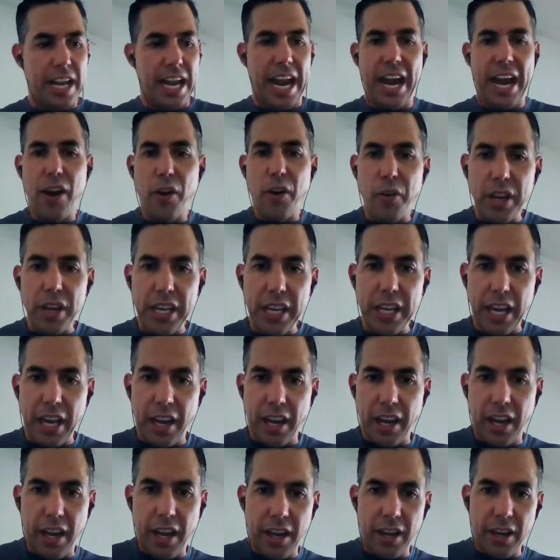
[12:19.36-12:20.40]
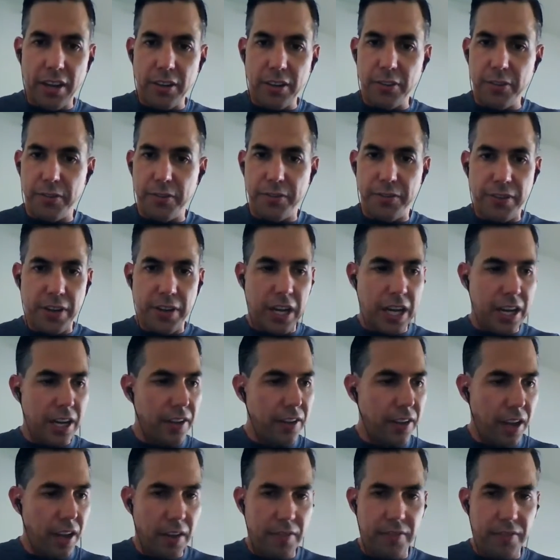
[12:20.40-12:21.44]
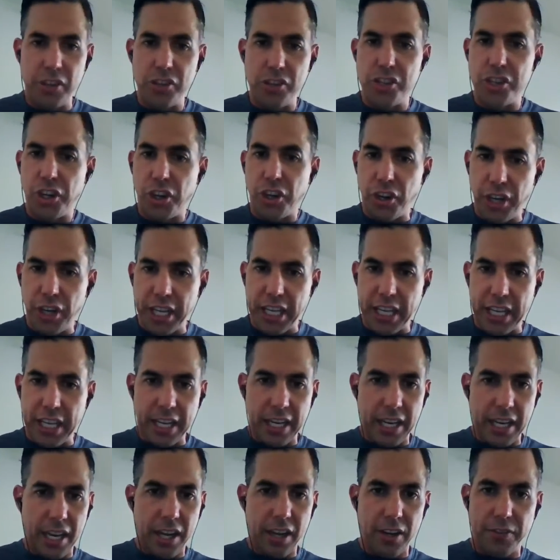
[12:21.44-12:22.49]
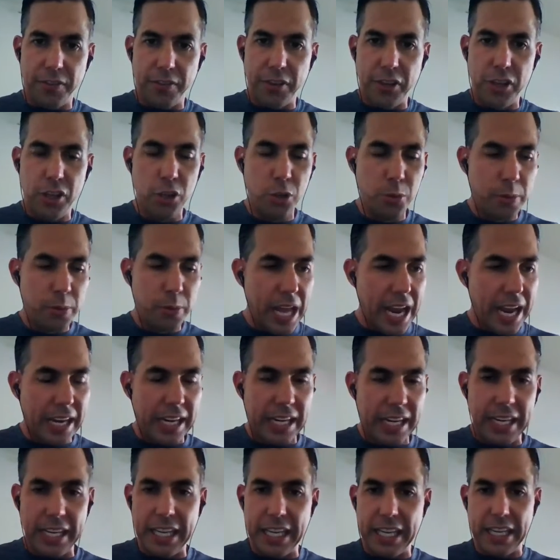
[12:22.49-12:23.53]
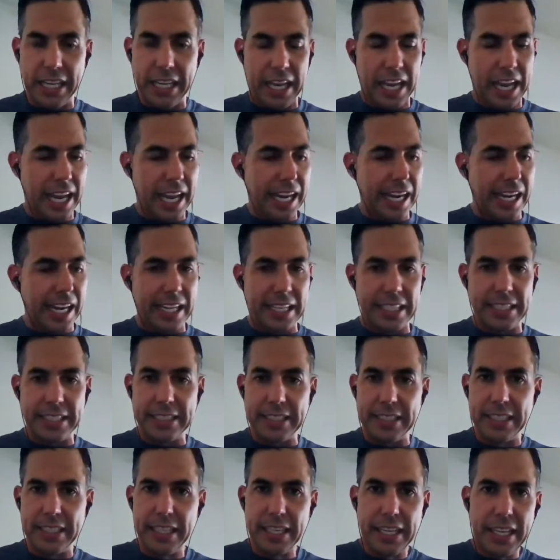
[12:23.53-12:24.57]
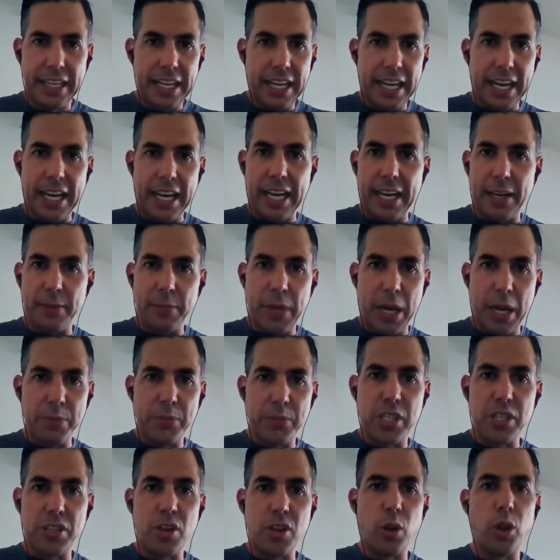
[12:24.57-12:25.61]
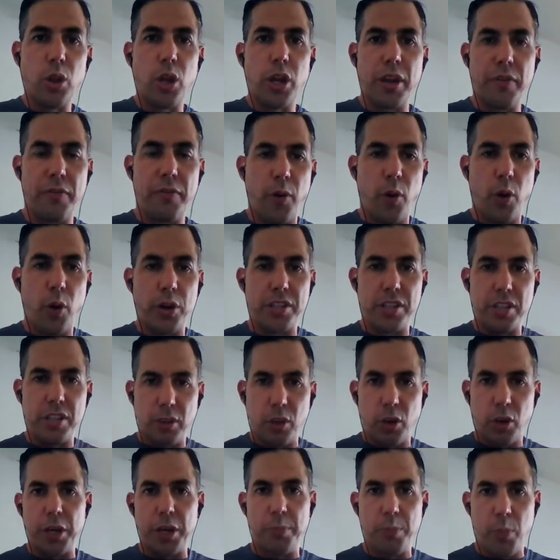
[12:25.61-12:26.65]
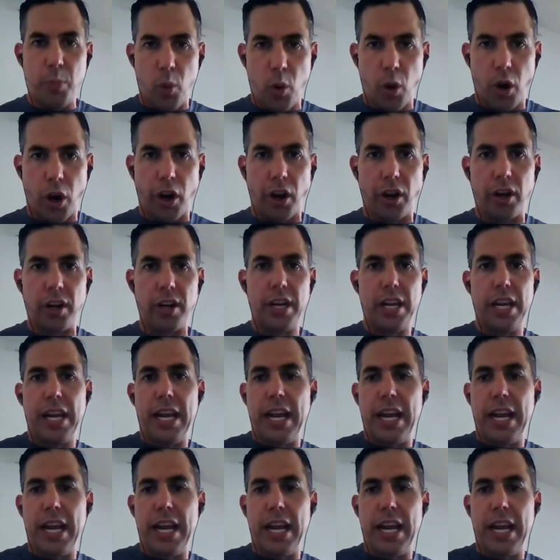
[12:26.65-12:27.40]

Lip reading: area of the journey of humanity. And I'm just so looking forward to learning more.